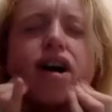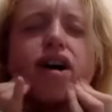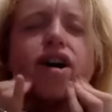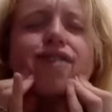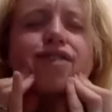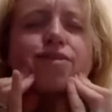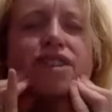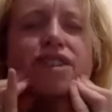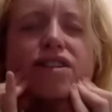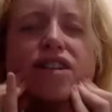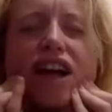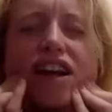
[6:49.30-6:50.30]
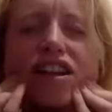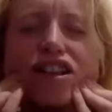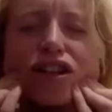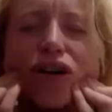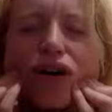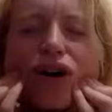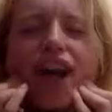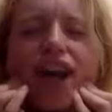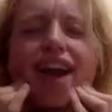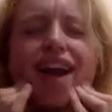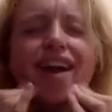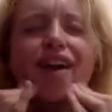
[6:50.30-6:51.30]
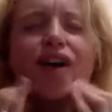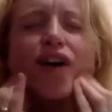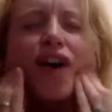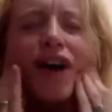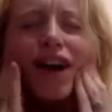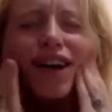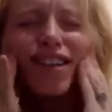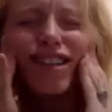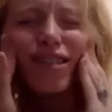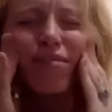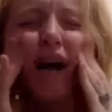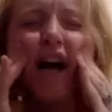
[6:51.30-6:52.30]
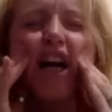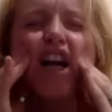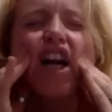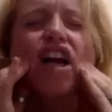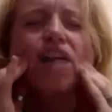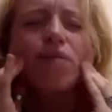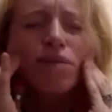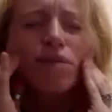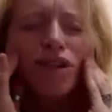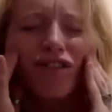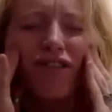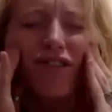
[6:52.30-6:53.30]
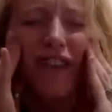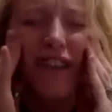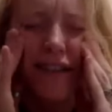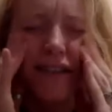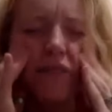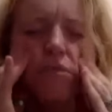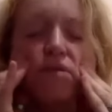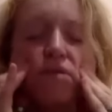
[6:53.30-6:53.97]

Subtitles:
If you've been doing a lot of talking or smiling, maybe your face, maybe you've